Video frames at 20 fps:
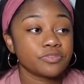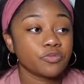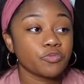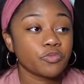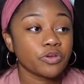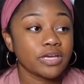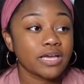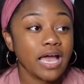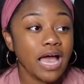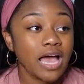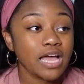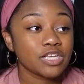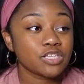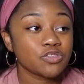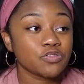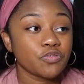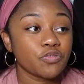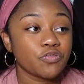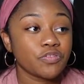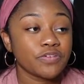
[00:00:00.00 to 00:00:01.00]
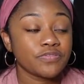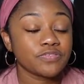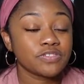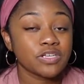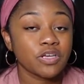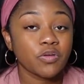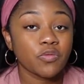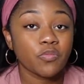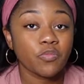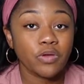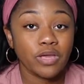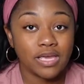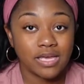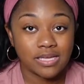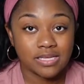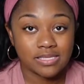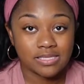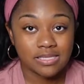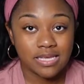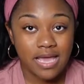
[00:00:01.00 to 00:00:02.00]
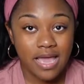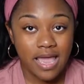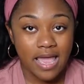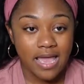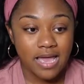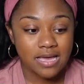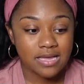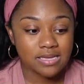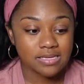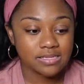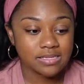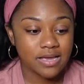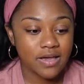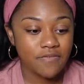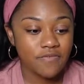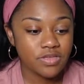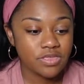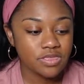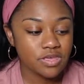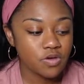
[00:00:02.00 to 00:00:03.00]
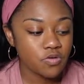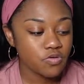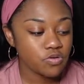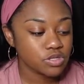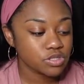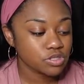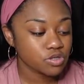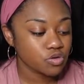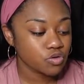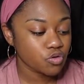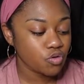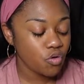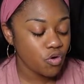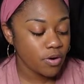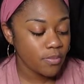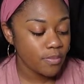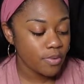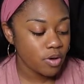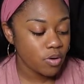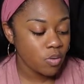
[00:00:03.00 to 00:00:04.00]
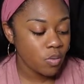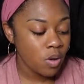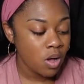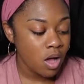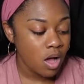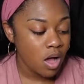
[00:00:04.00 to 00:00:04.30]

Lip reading: We got to 15 weeks, and everything was normal.